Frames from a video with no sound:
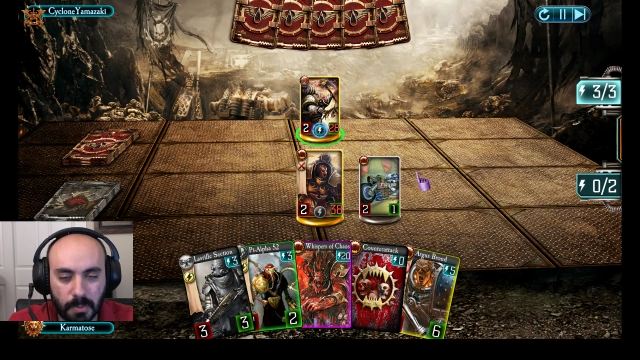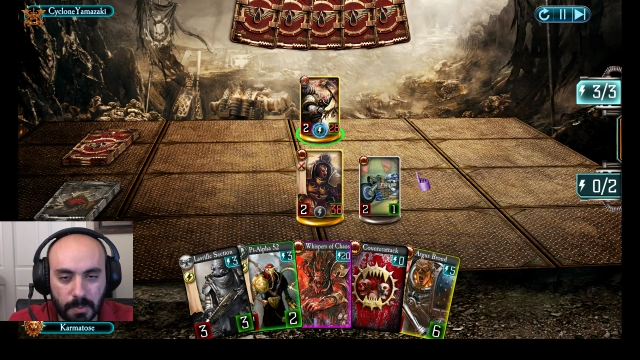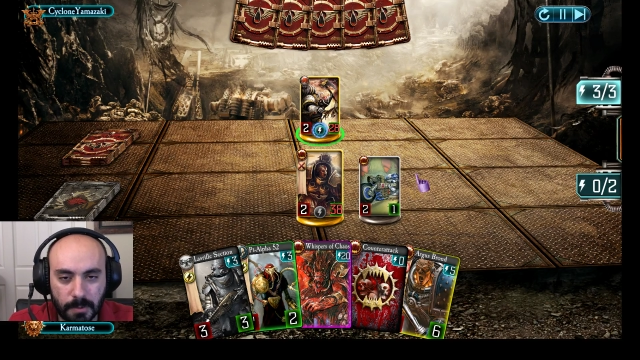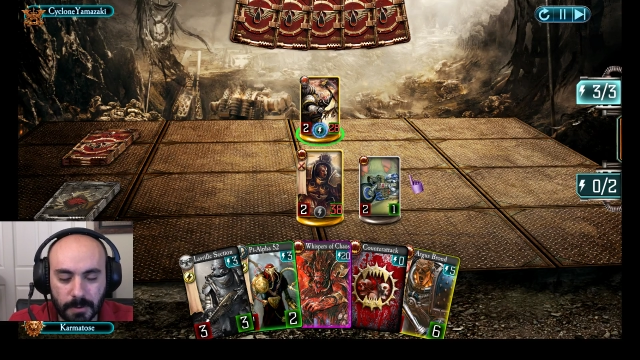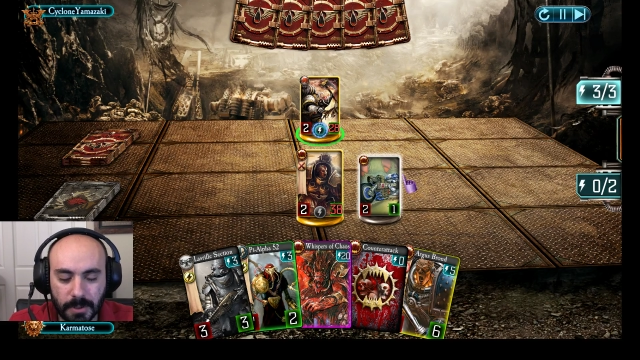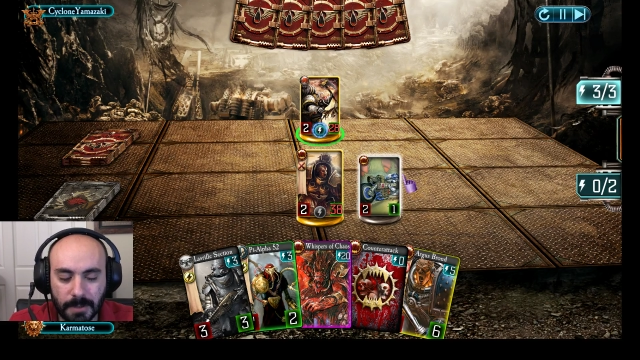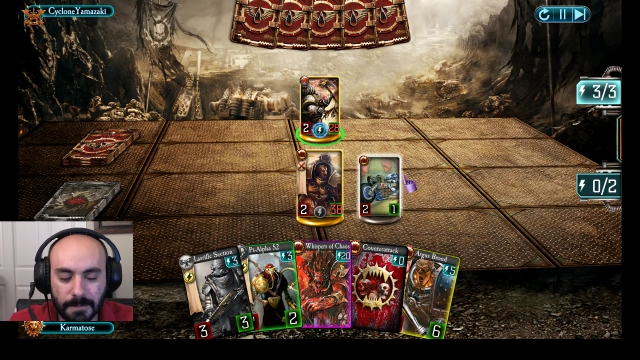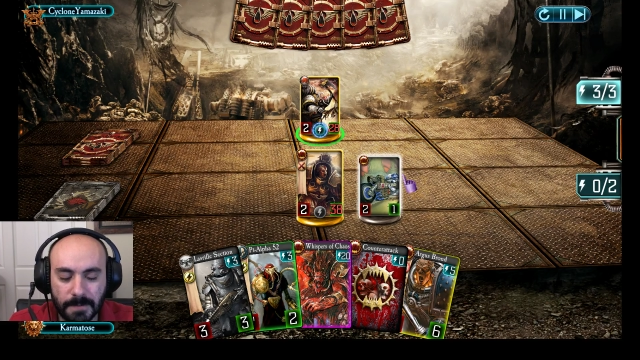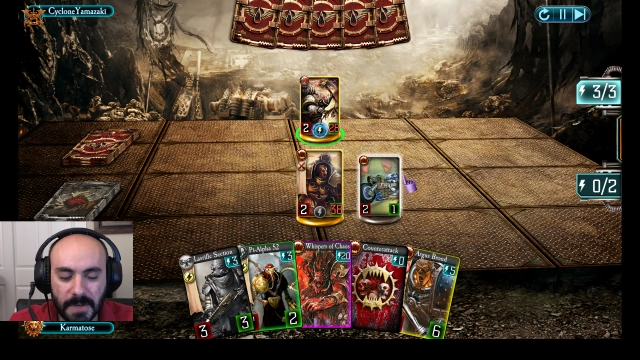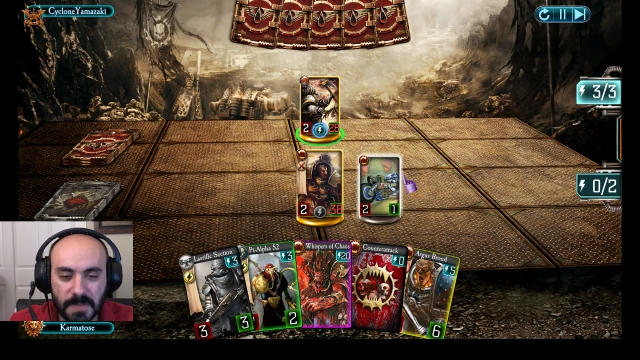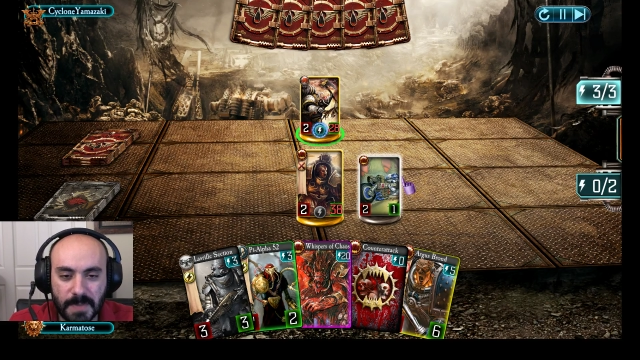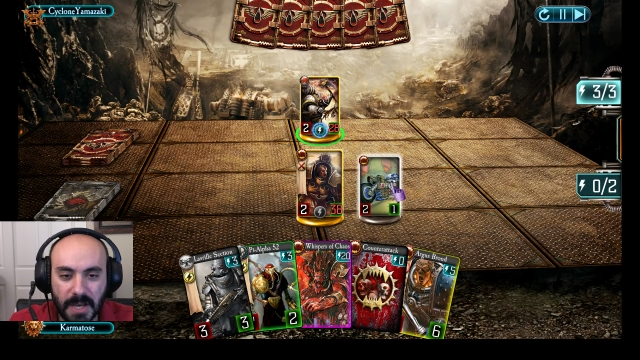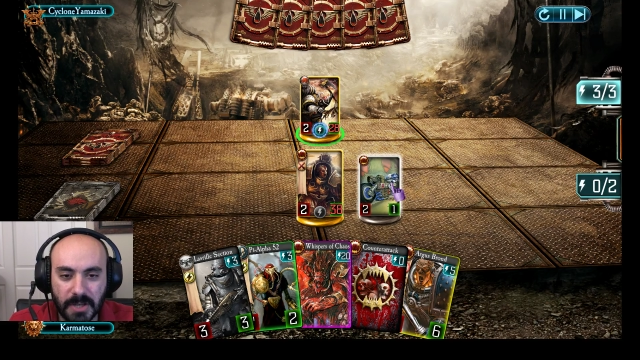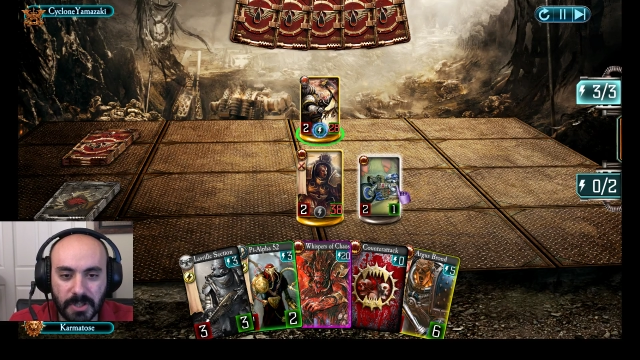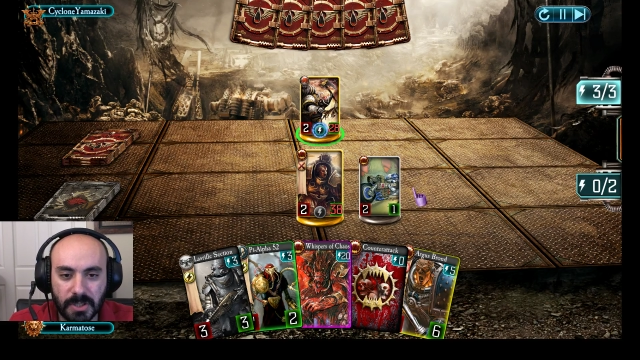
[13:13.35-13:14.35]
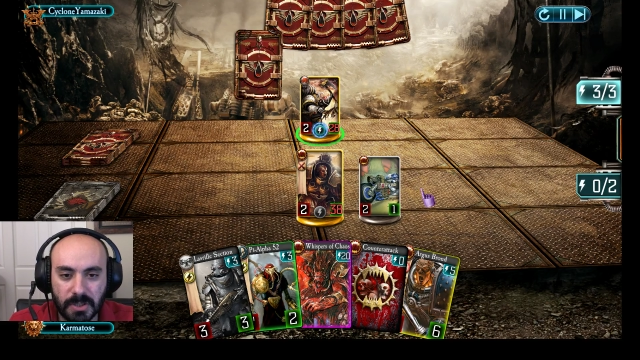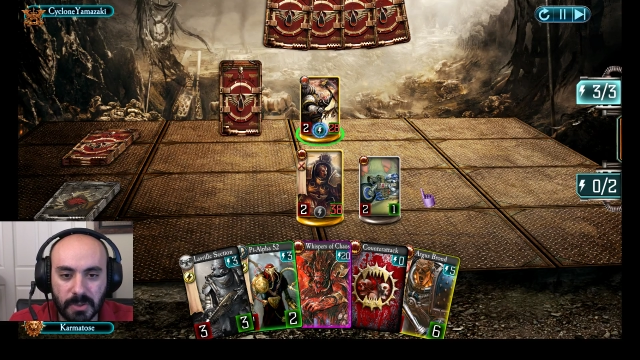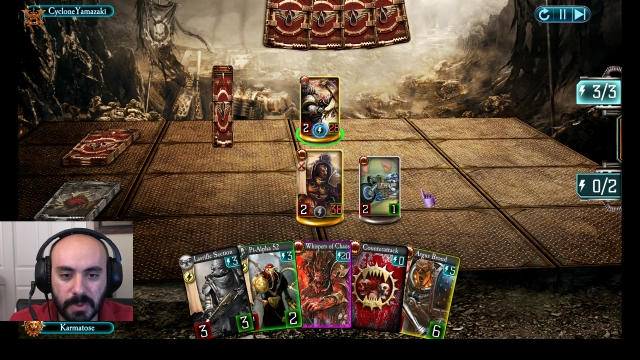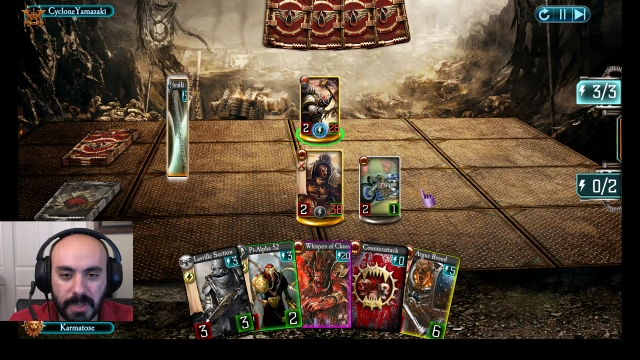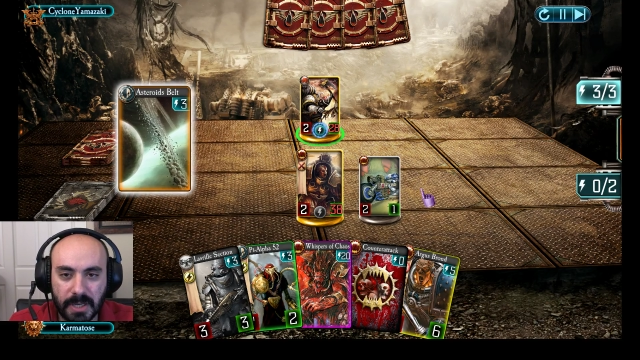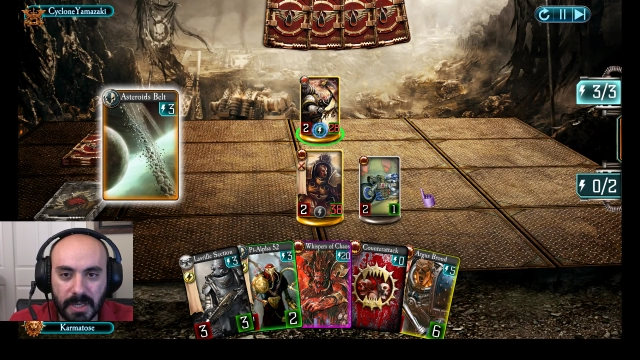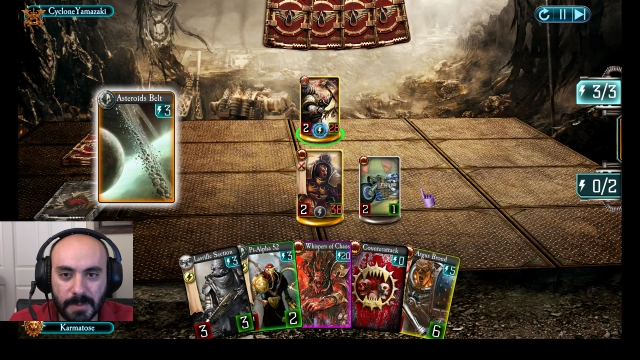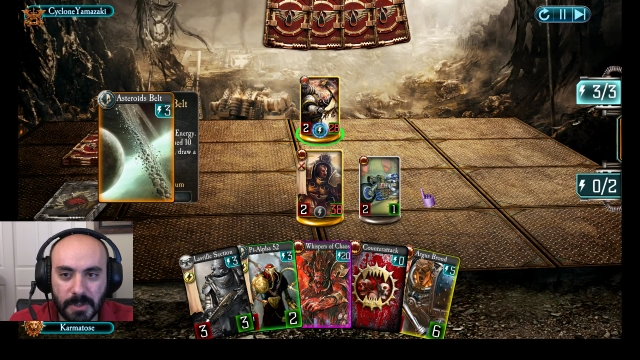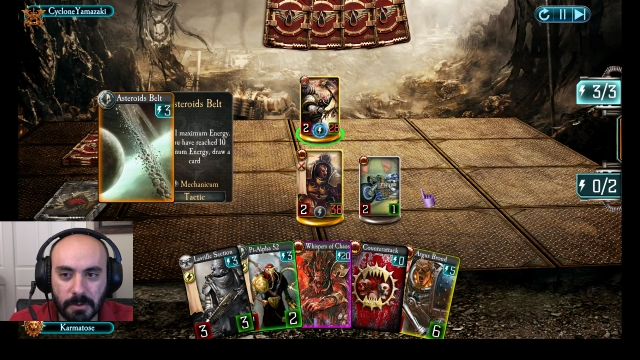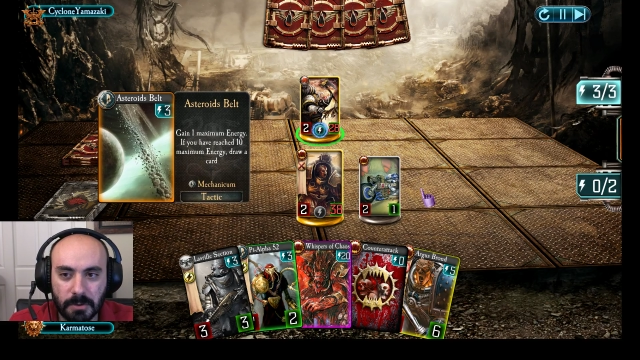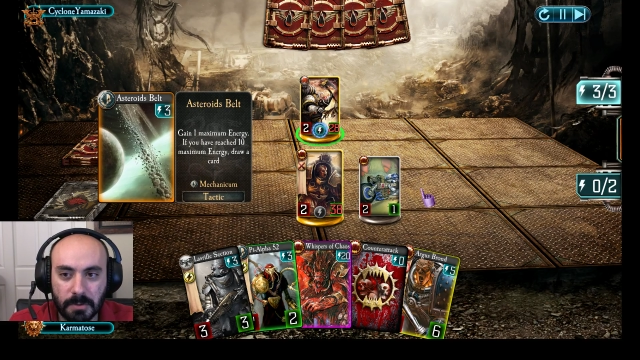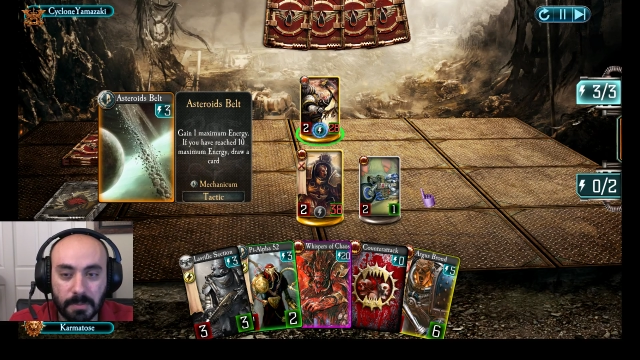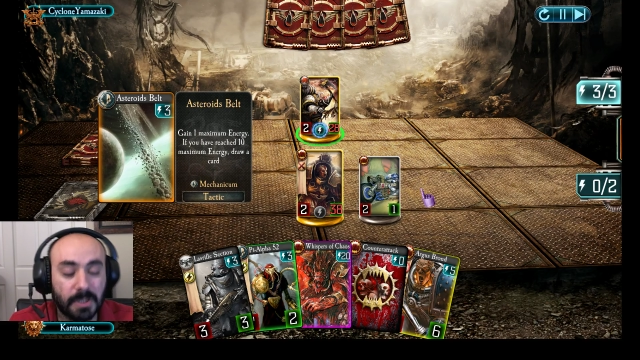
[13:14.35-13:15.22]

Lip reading: or, you know, face bash into an enemy troop.